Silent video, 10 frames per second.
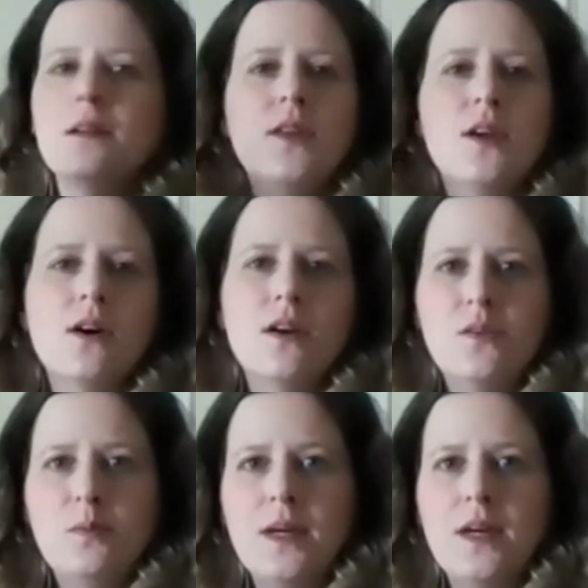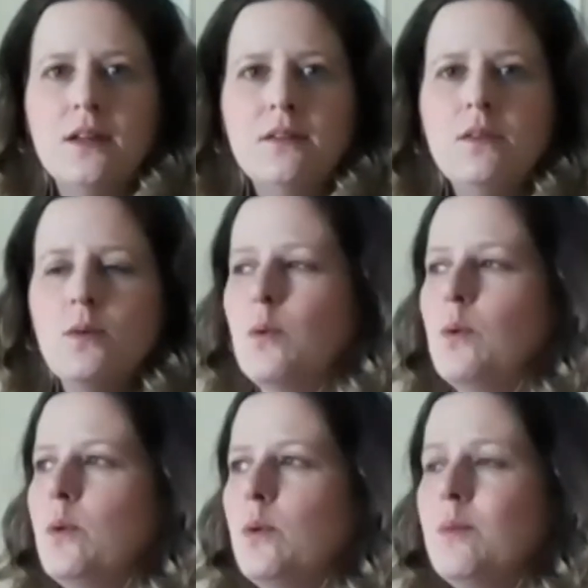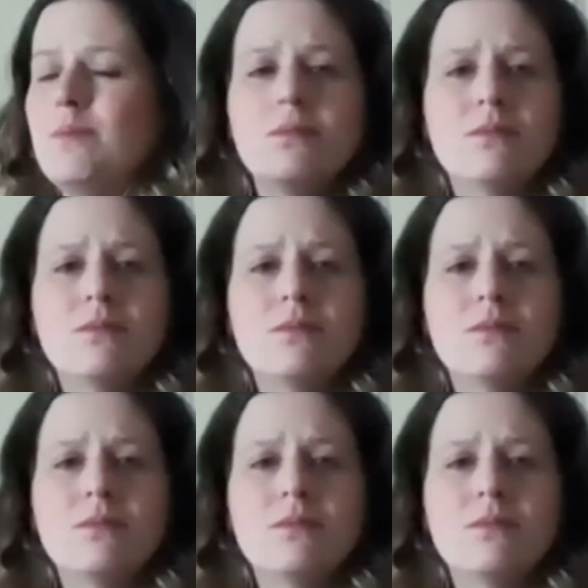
the ISBN, or